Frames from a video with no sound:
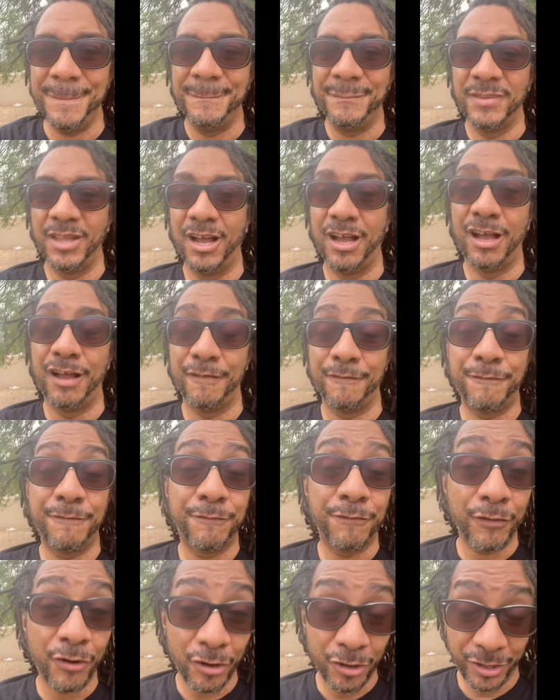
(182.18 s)

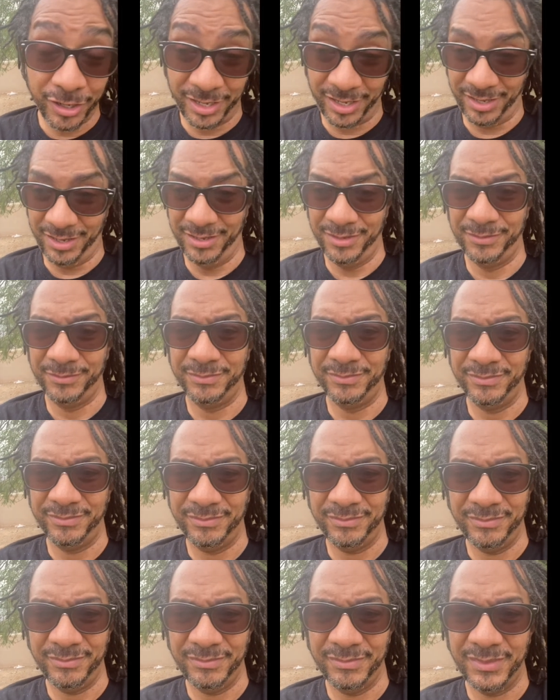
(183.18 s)
Fergie.
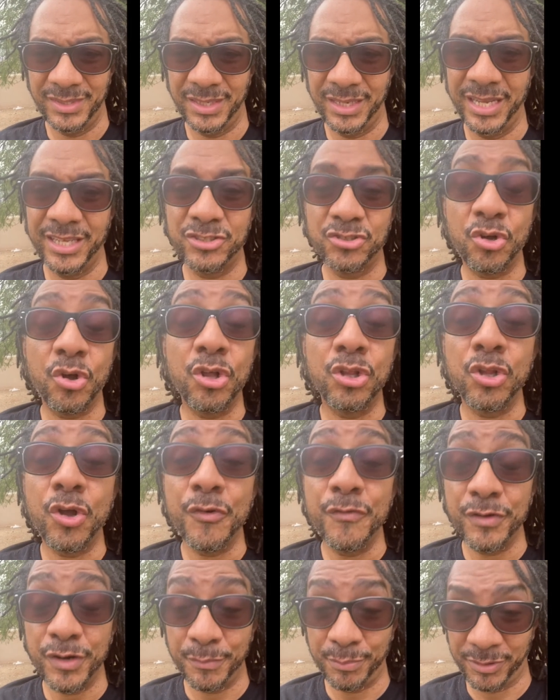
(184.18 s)
It's all
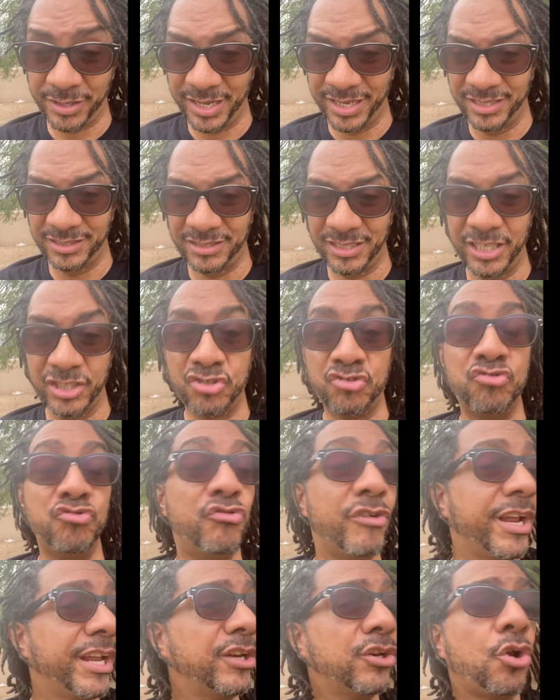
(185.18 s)
over the place. It's
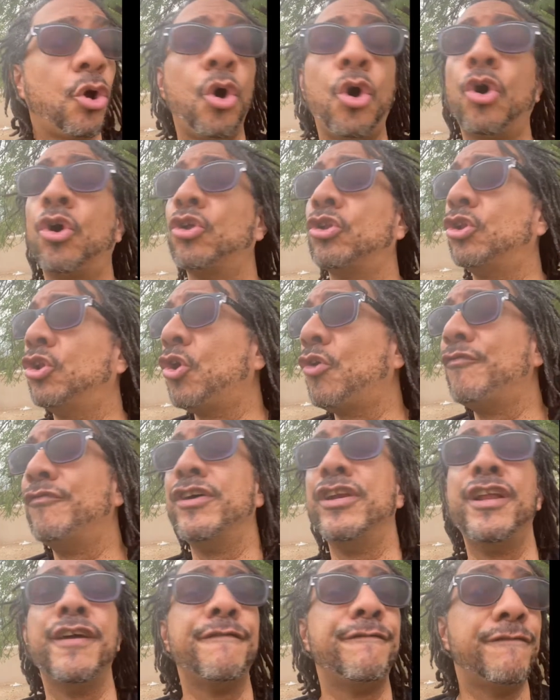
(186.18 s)
written all over
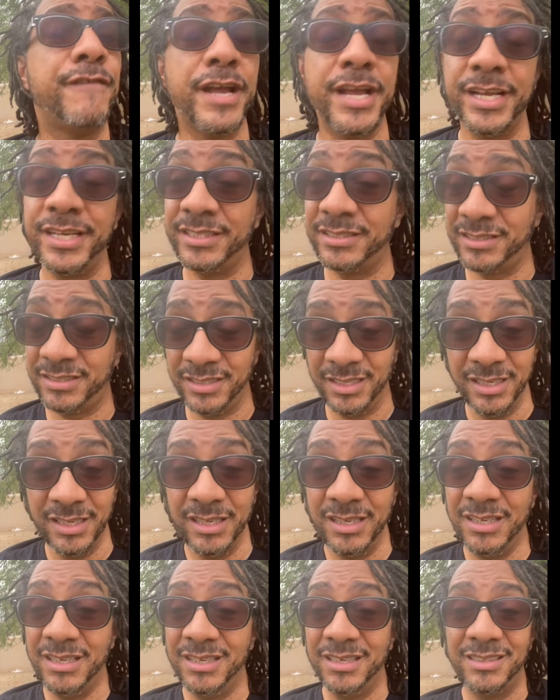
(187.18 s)
the face.
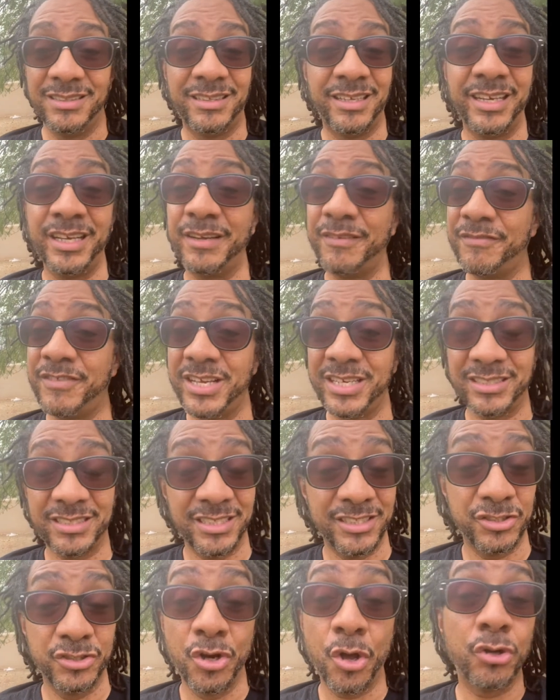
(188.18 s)
Think of this
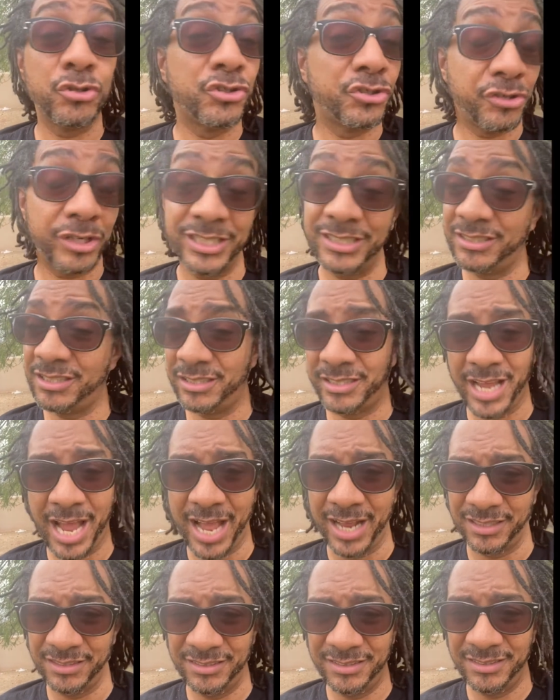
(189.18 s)
as no strings
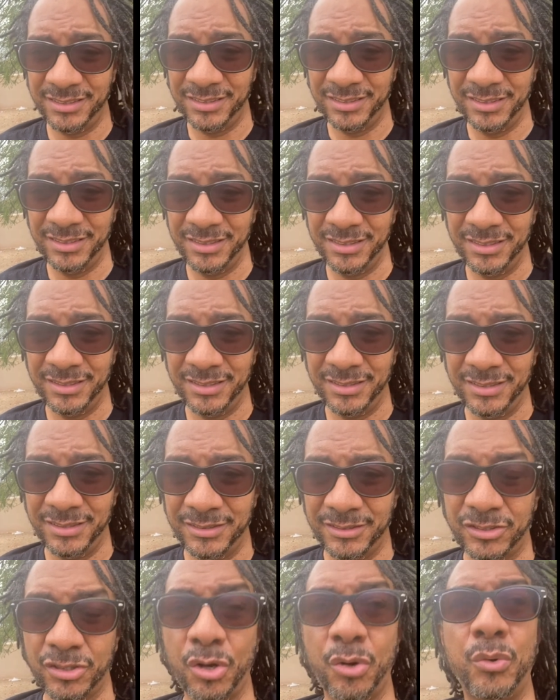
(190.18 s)
attached.
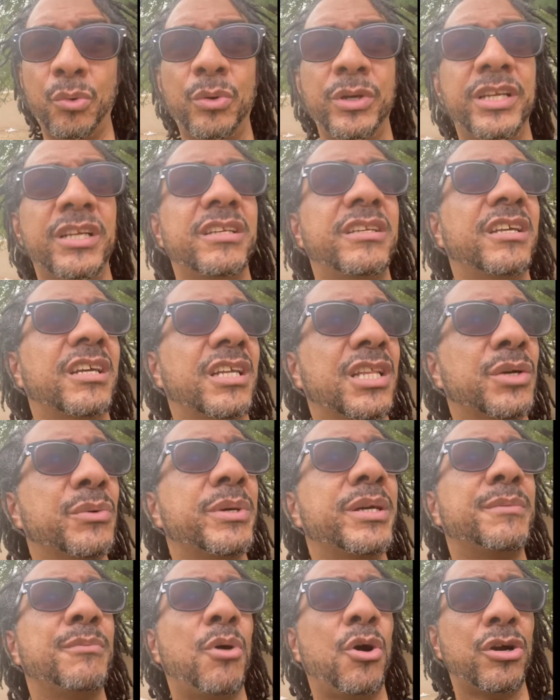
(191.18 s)
So when you're dealing
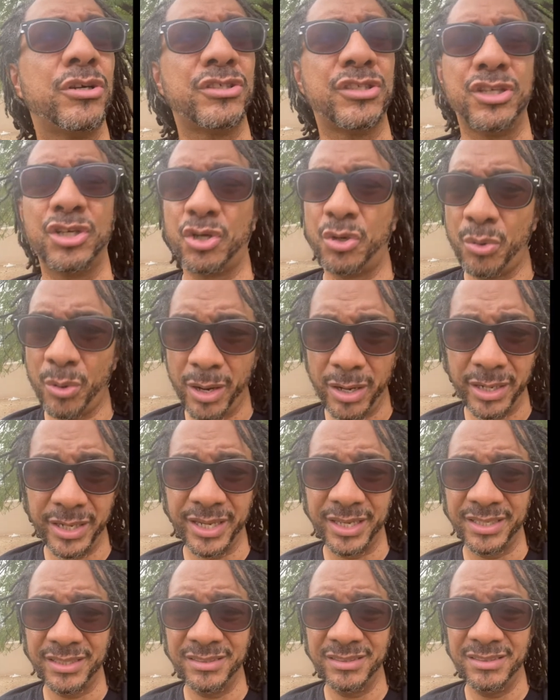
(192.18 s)
with Mars and
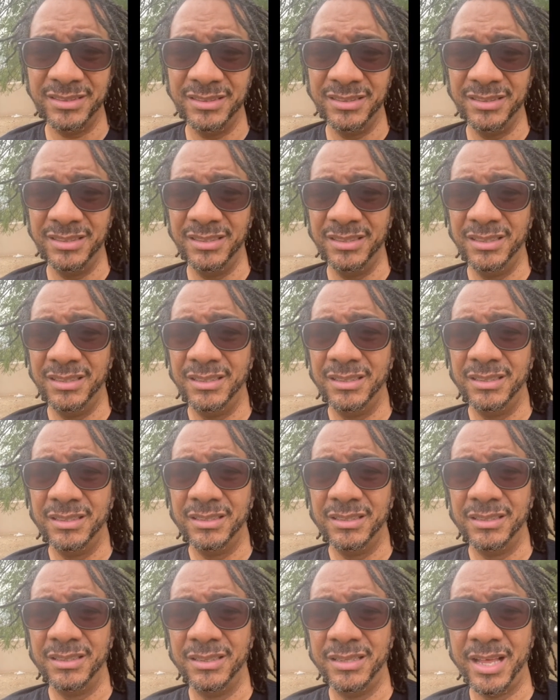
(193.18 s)
Aquarius,
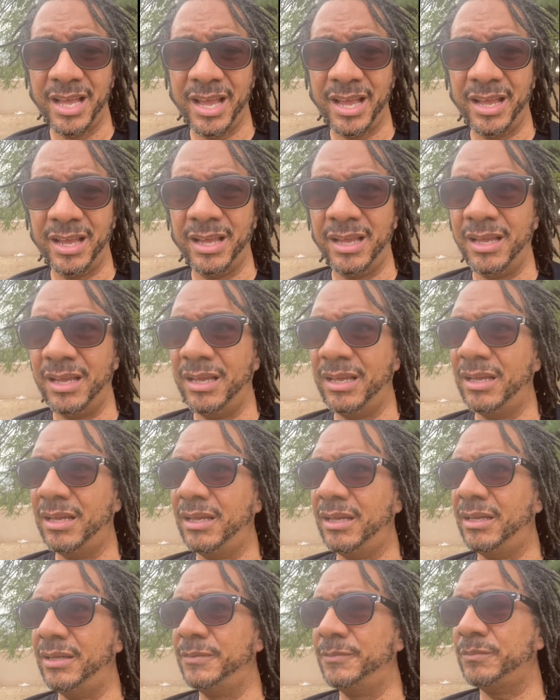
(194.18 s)

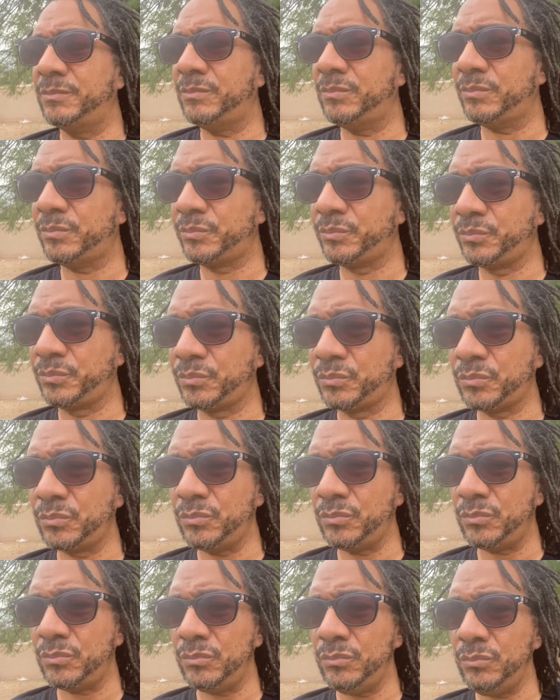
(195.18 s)
they
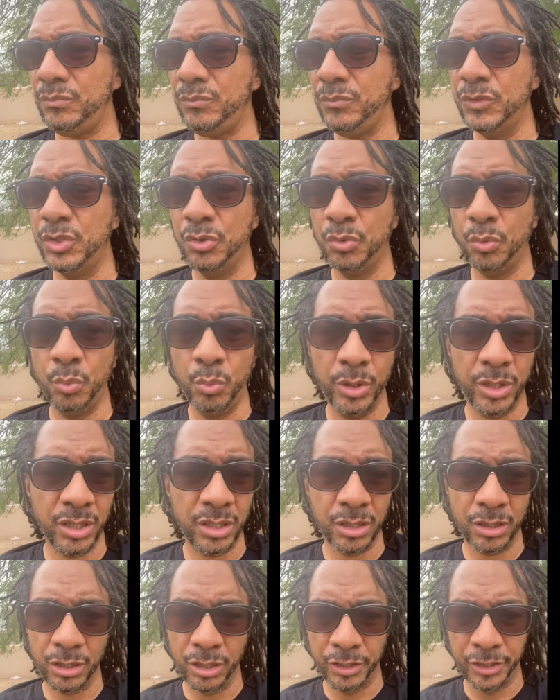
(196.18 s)

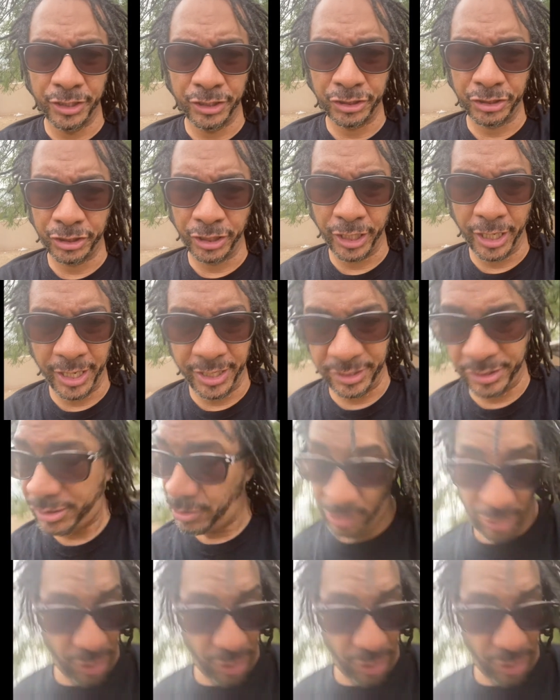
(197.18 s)
will initiate